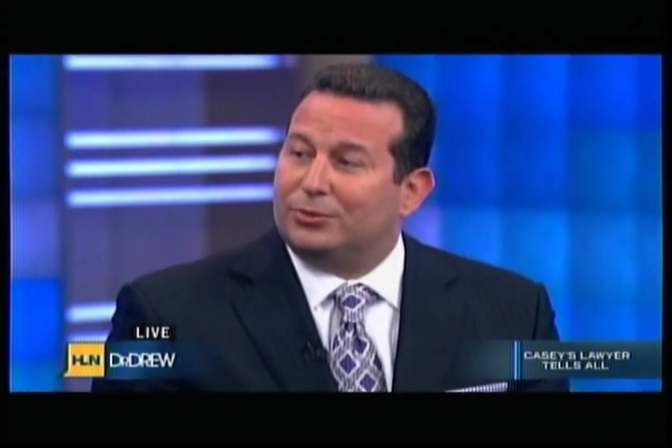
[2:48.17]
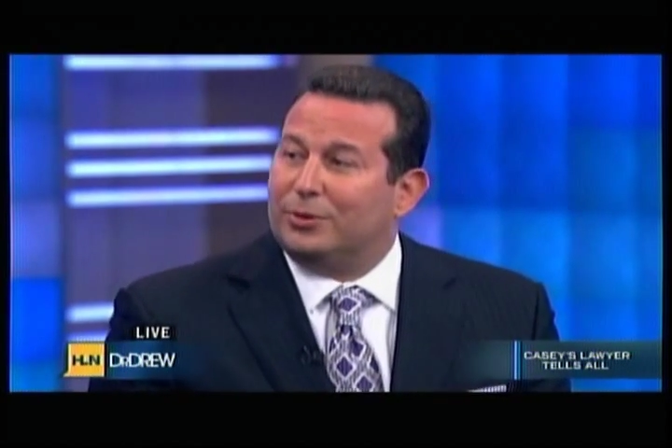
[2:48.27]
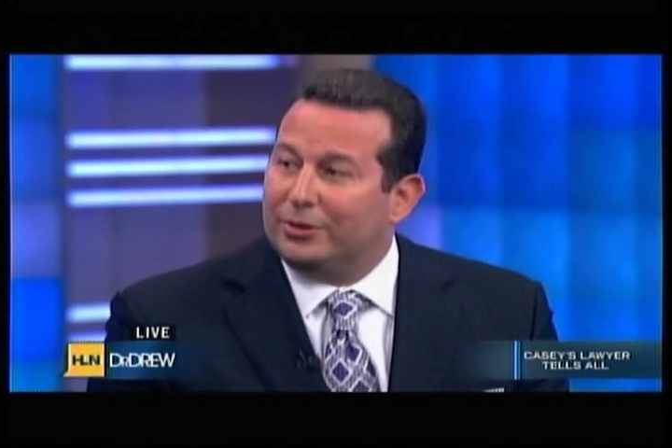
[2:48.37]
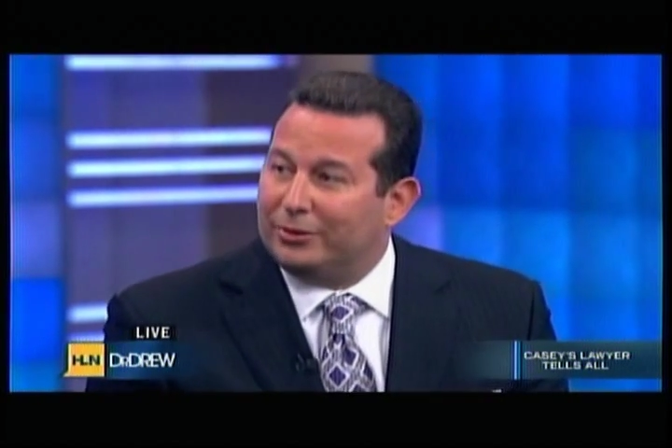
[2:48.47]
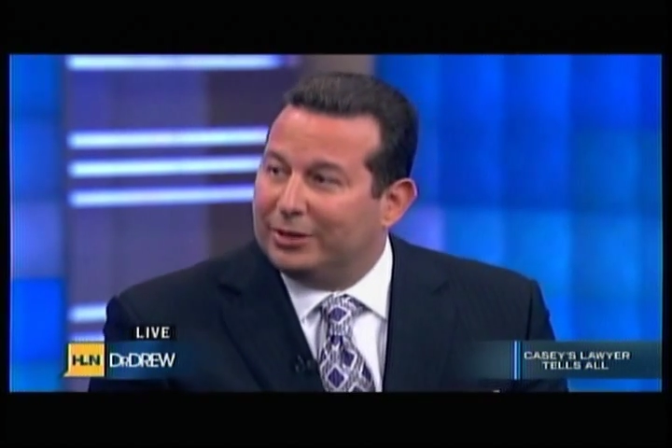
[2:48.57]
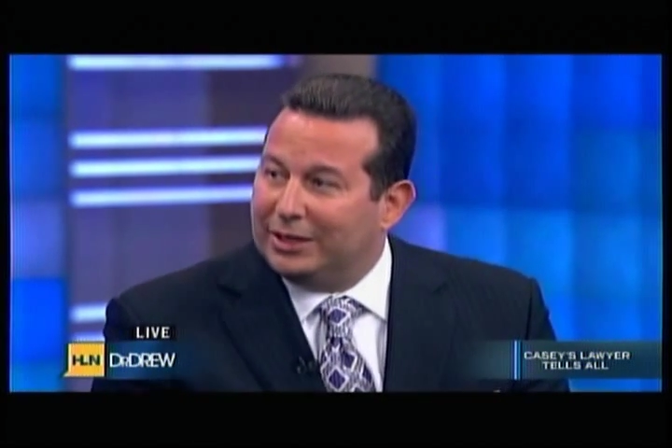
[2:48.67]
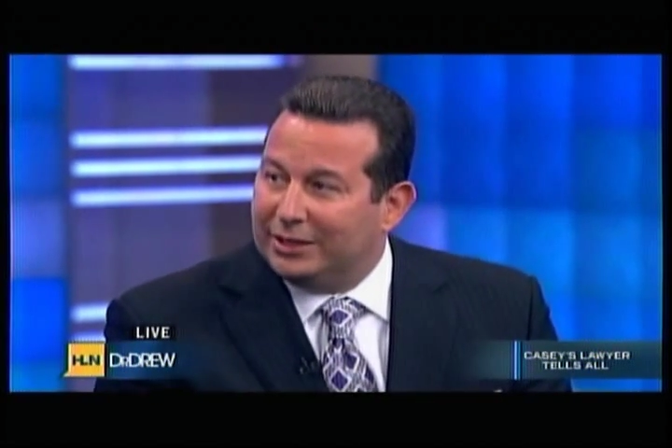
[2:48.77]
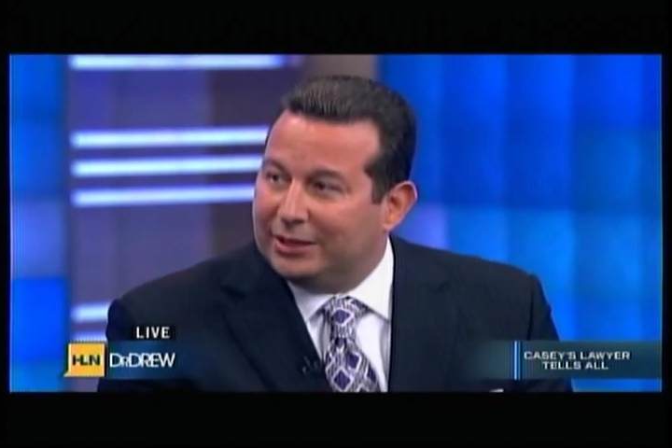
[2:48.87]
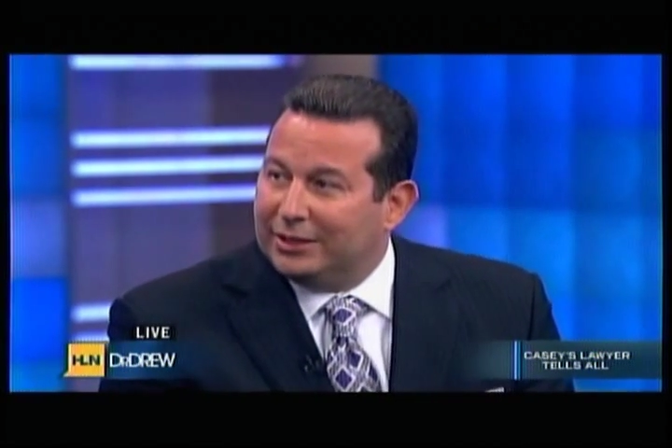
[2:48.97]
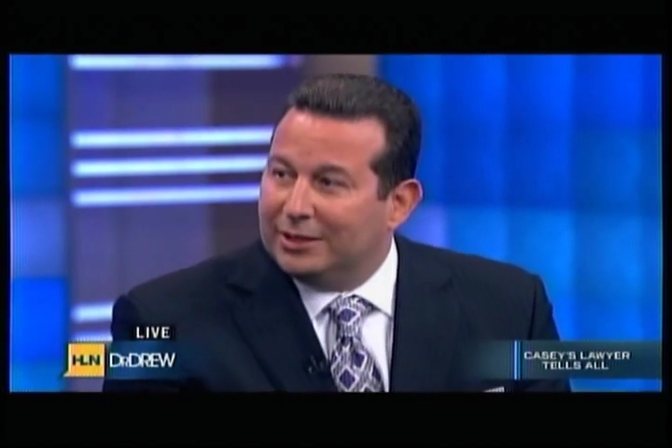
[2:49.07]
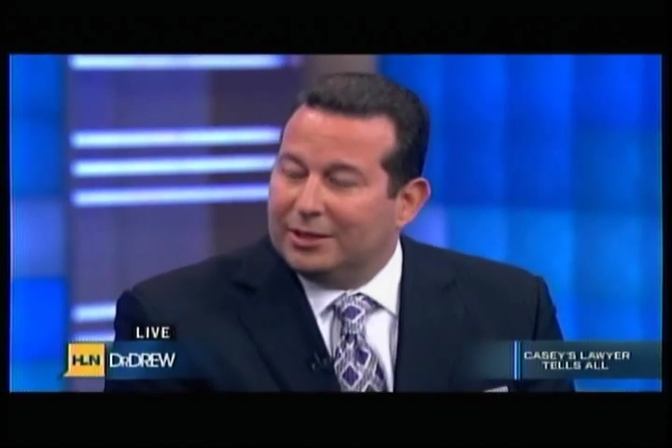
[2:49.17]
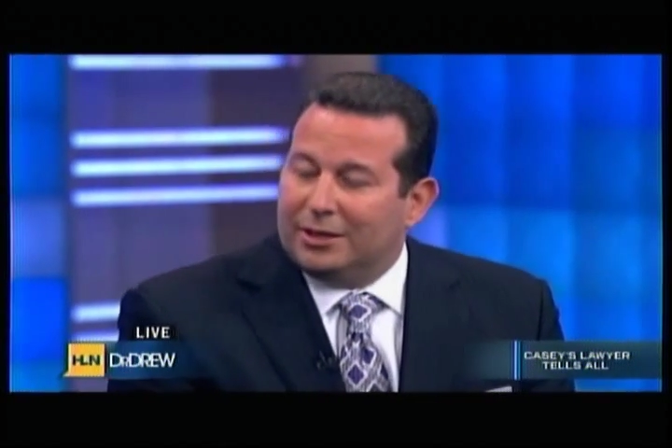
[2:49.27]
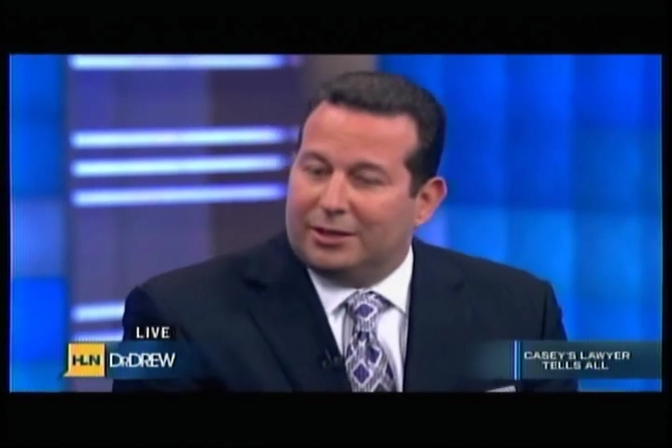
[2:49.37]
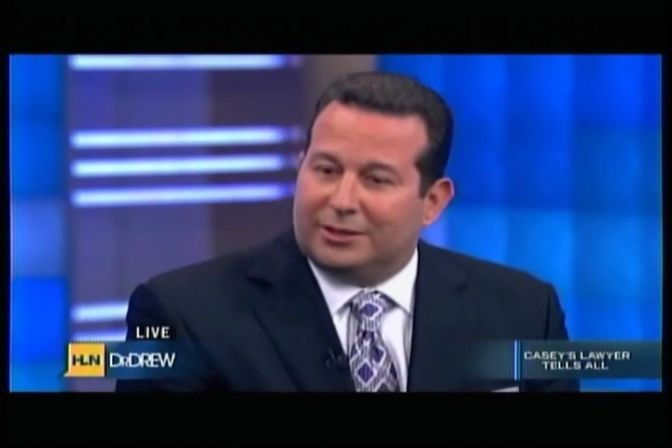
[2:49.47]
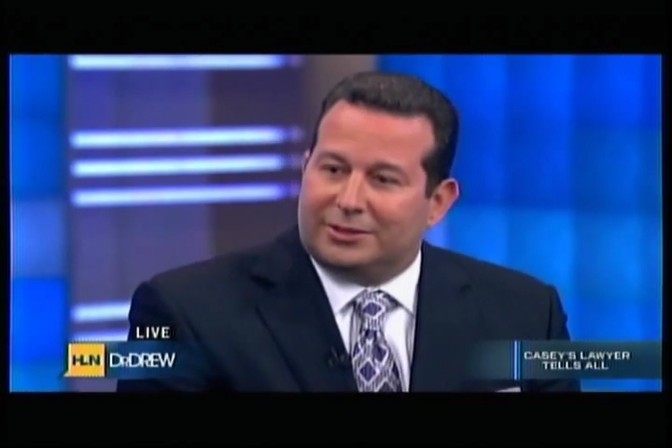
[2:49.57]
280
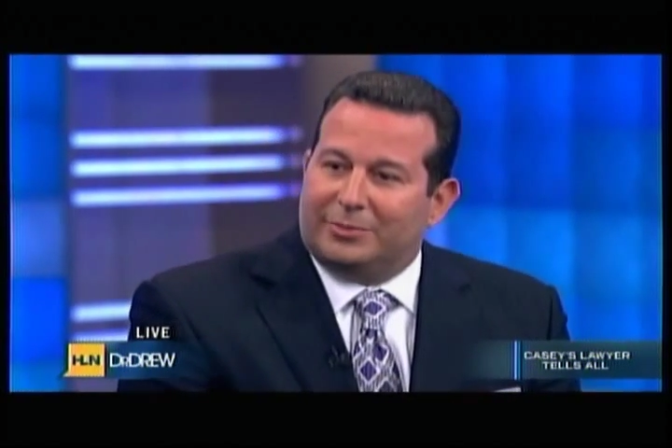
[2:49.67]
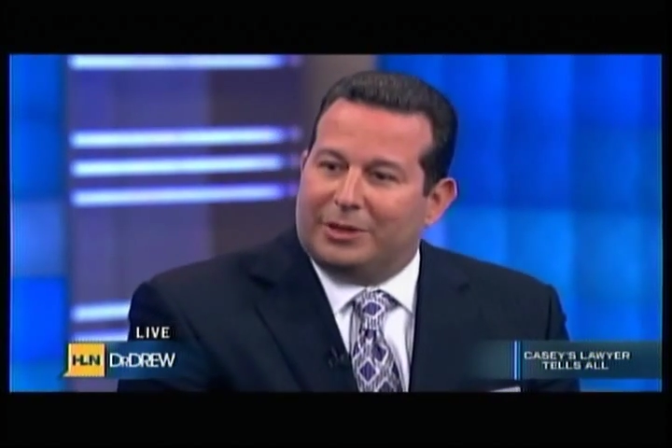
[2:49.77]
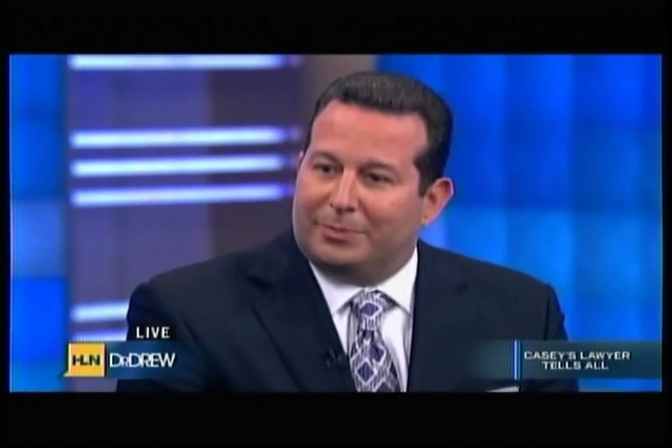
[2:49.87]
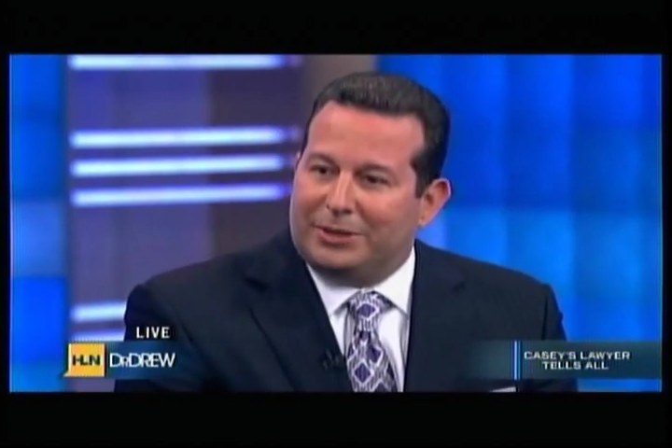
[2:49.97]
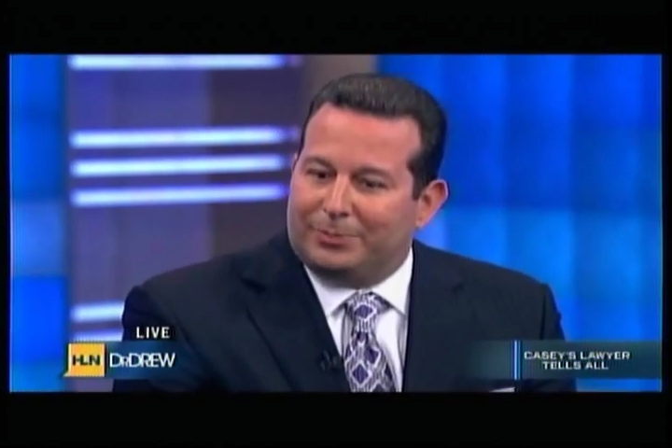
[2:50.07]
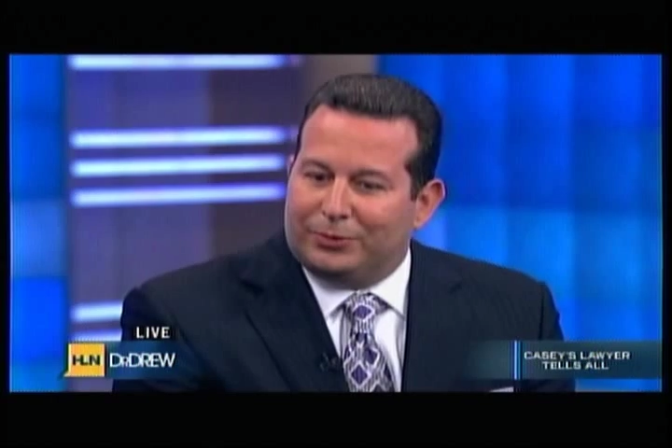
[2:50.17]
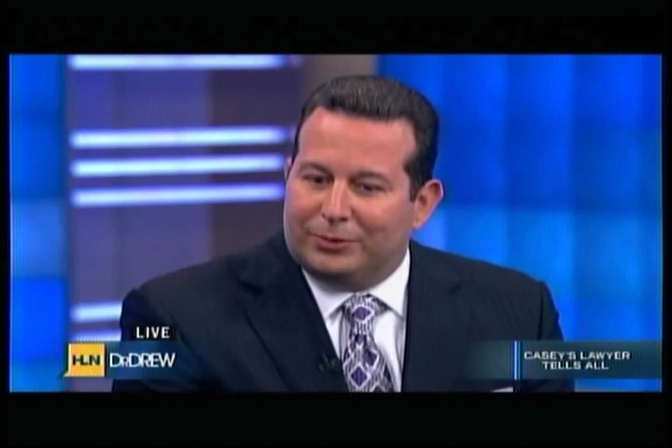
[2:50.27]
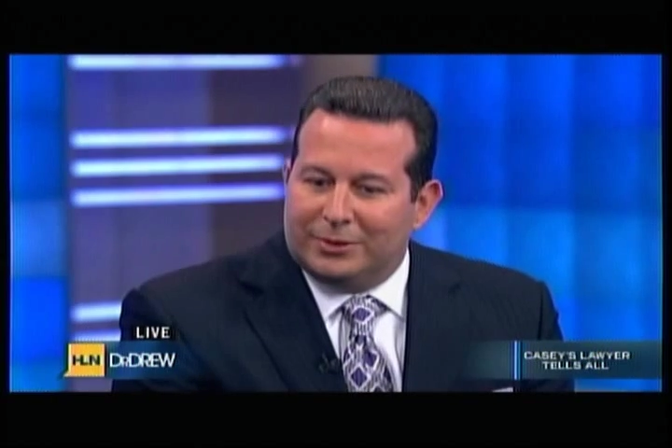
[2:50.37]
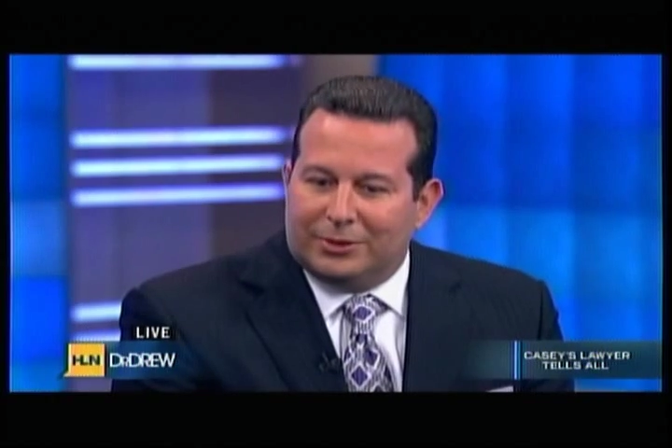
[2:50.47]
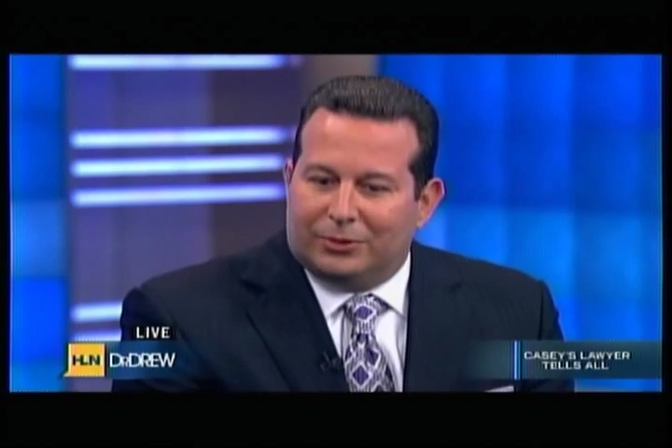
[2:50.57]
some odd people,